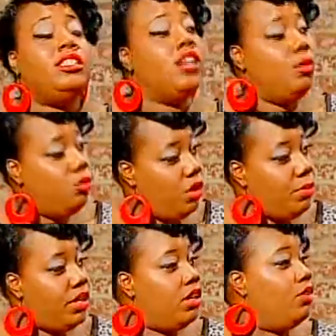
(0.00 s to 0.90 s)
Some
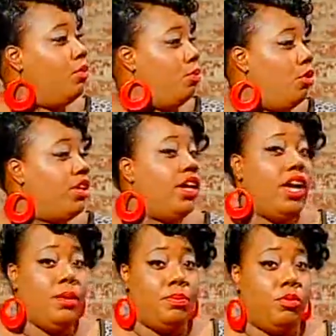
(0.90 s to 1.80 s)
women reported
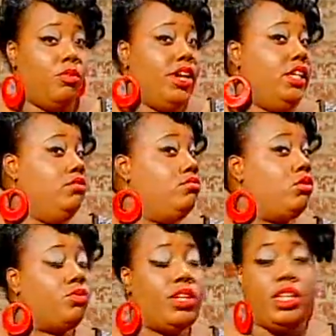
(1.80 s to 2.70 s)

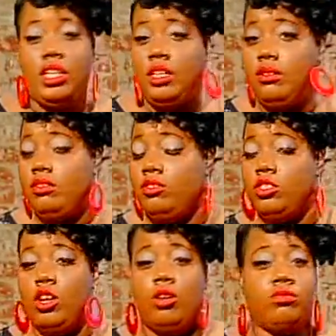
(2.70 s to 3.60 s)

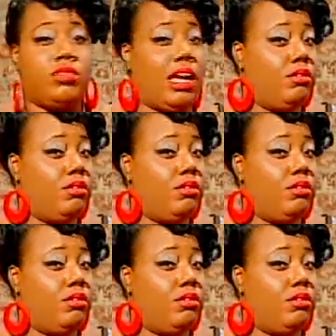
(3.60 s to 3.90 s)
8.3,